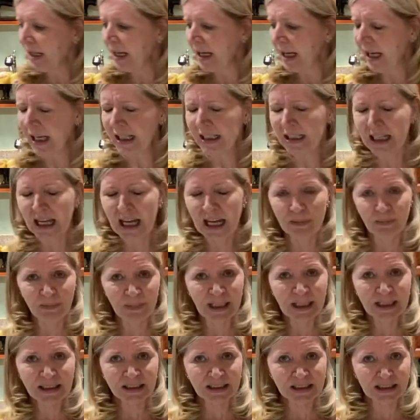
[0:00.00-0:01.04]
And I
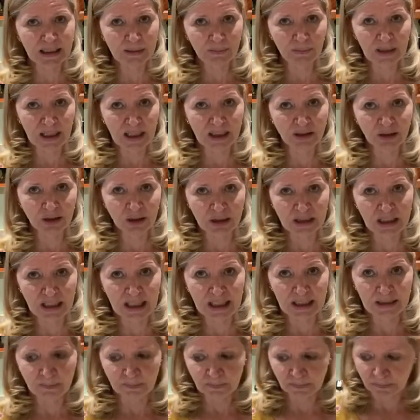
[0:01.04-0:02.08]
made some yesterday,